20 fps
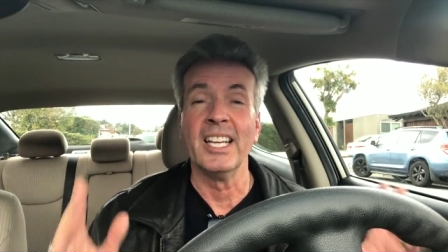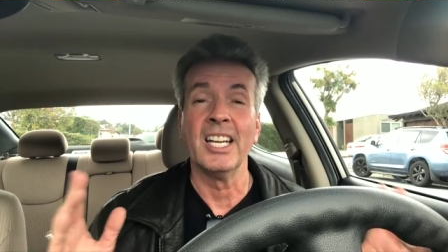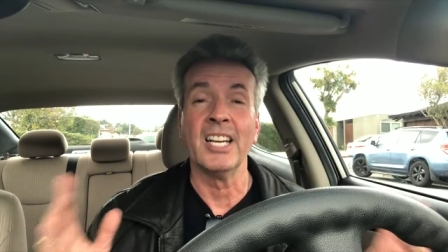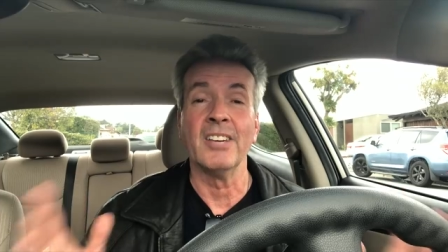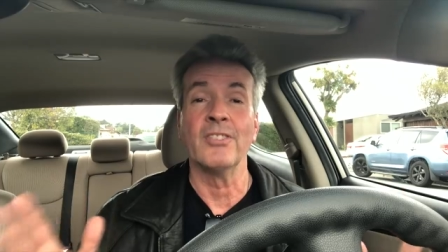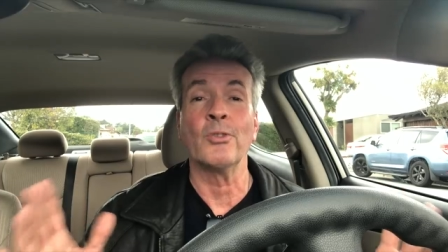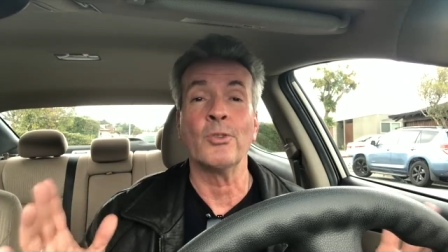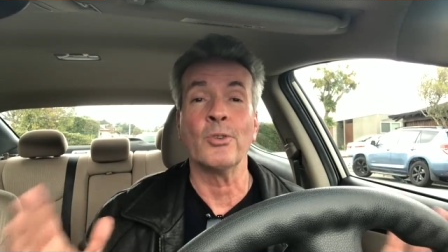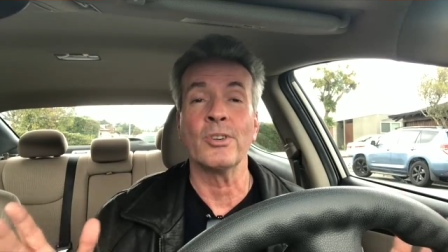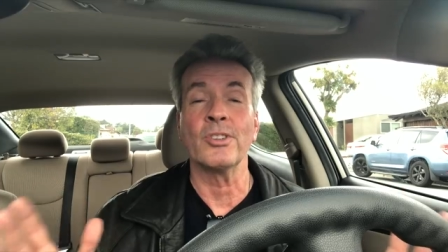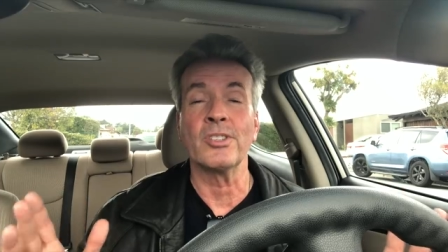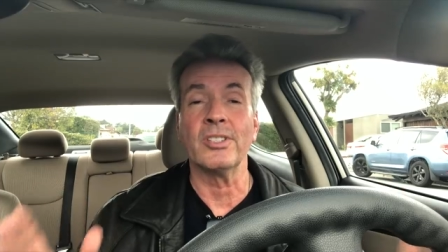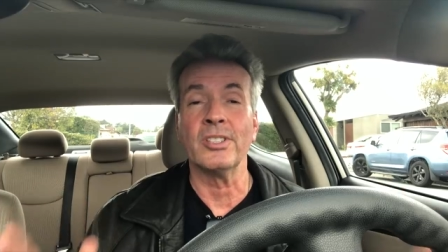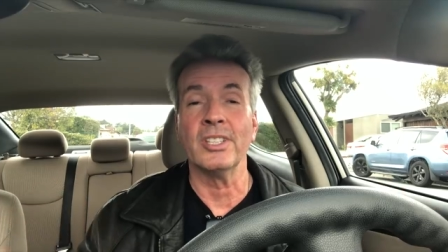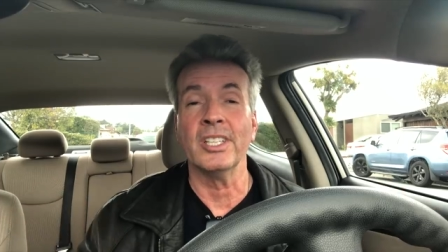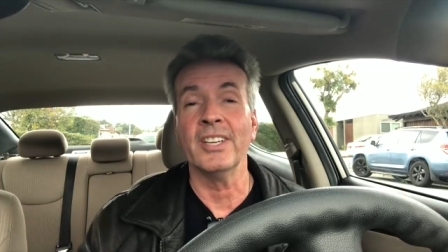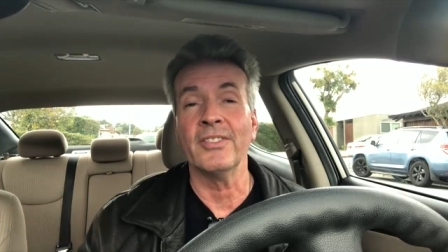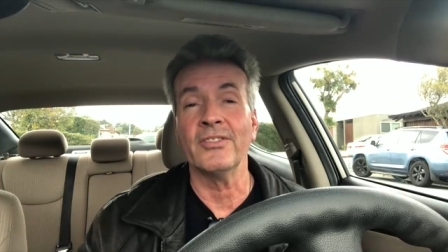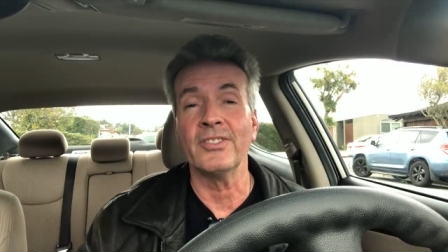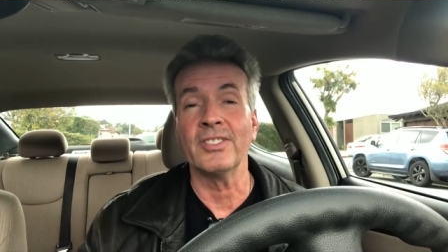Now, of course,
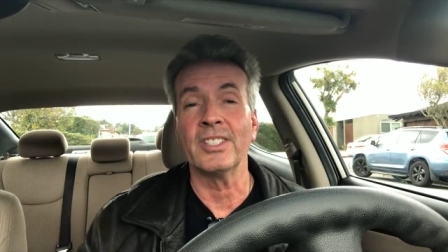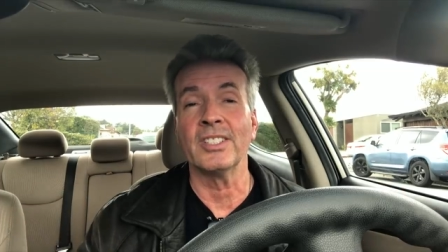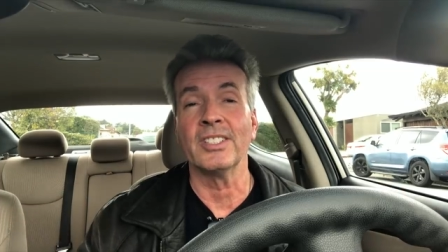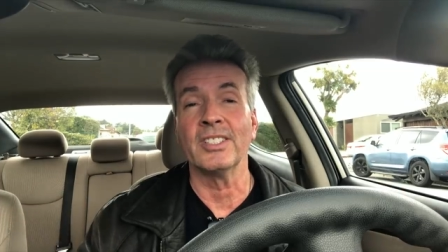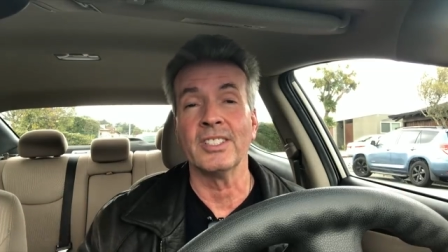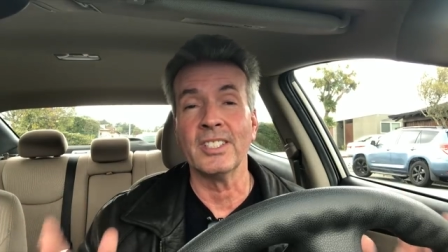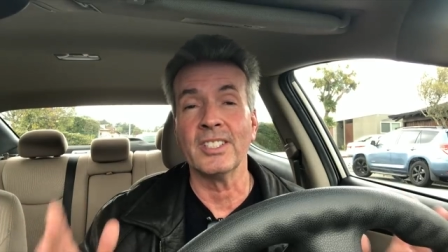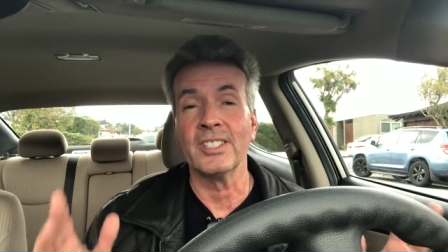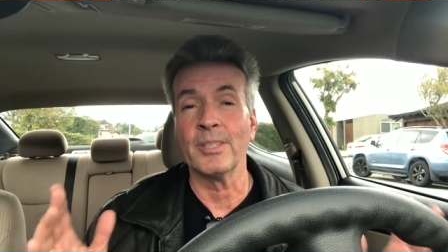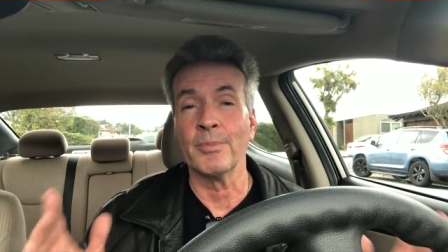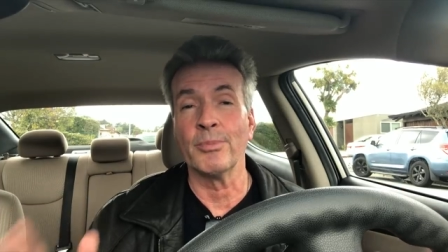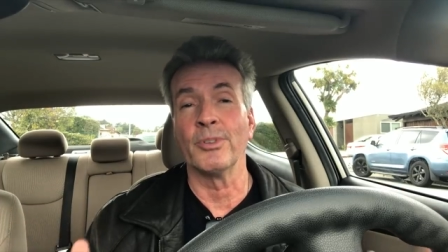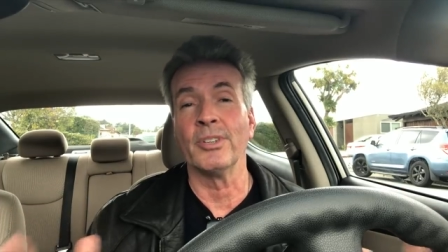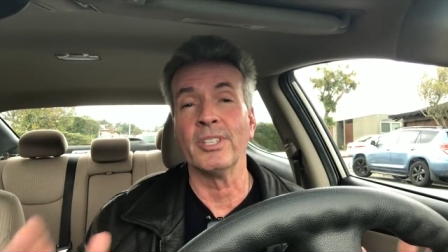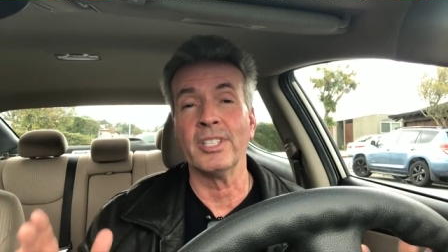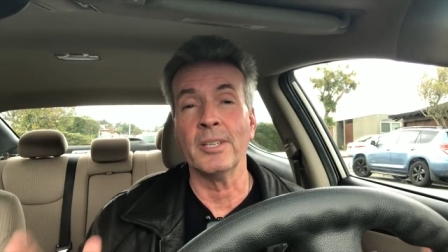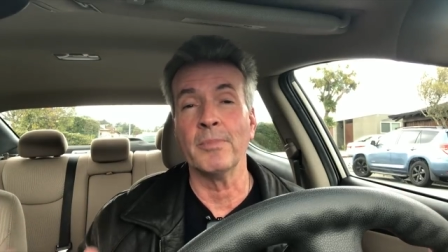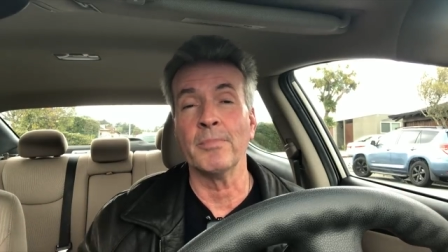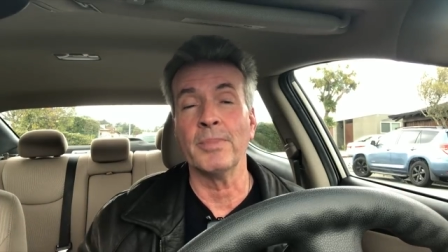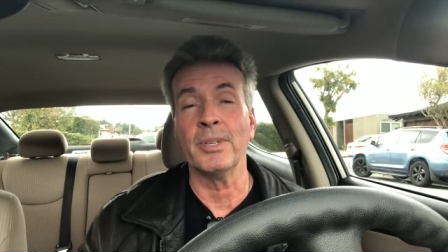Lyft, it's a
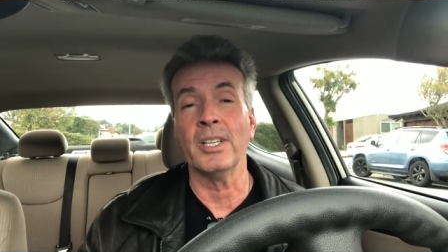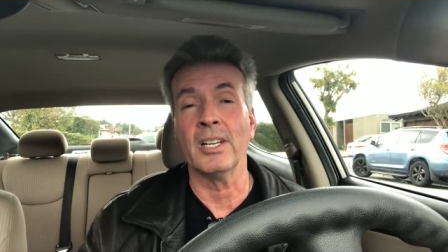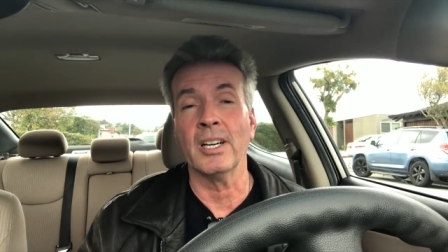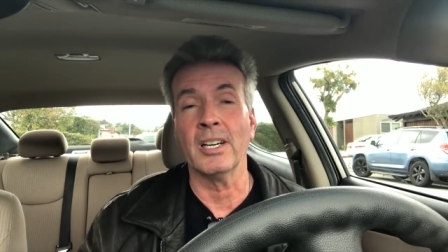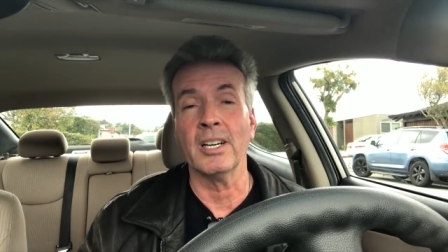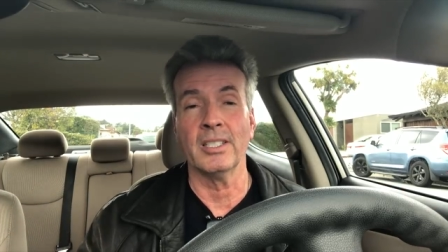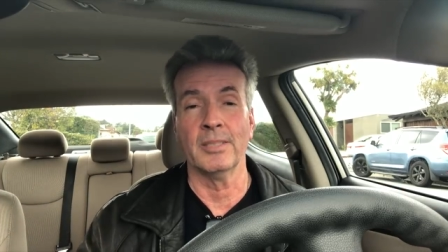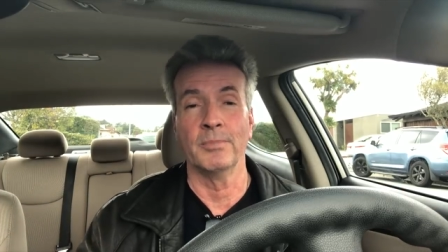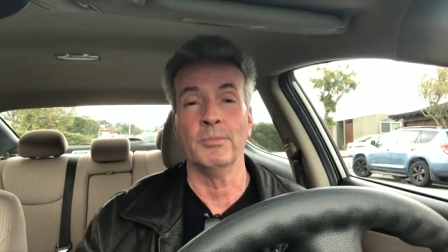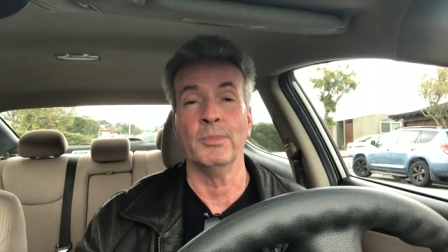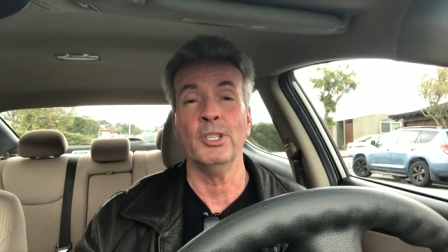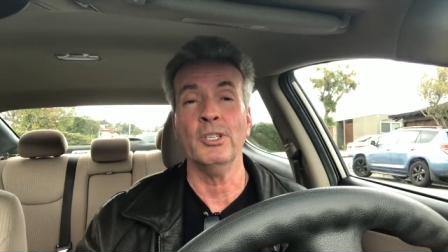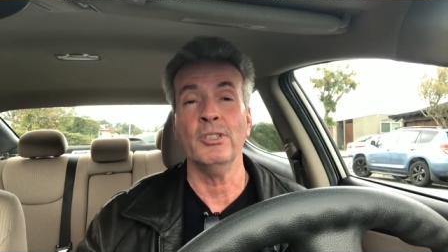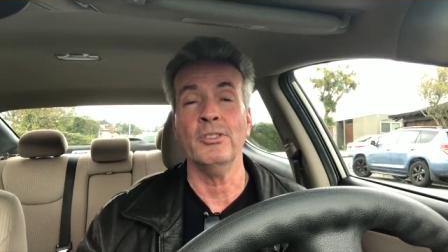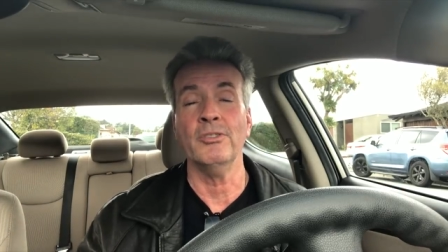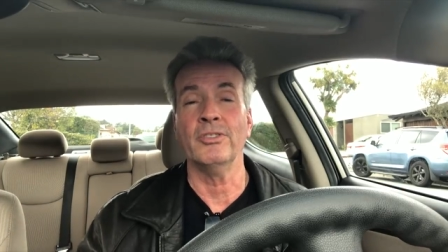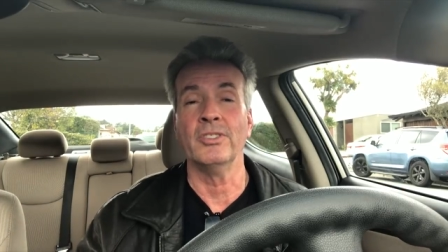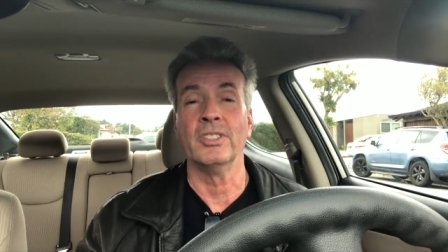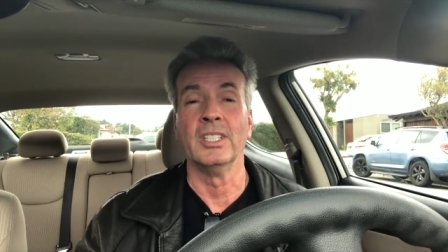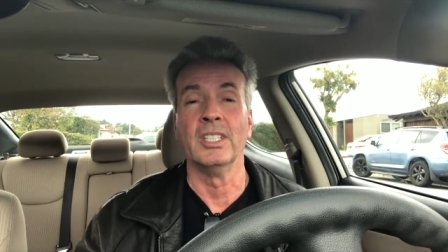brilliant PR
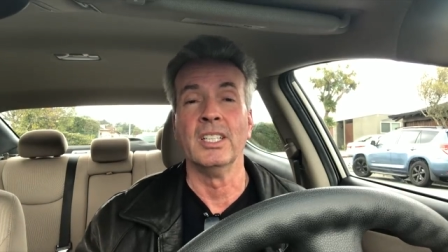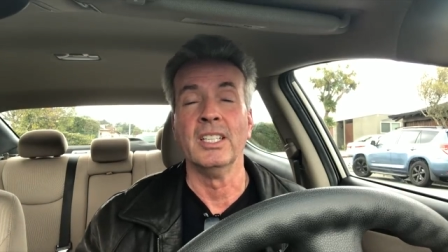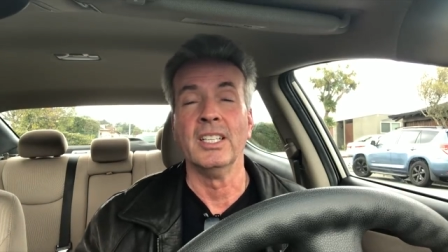move.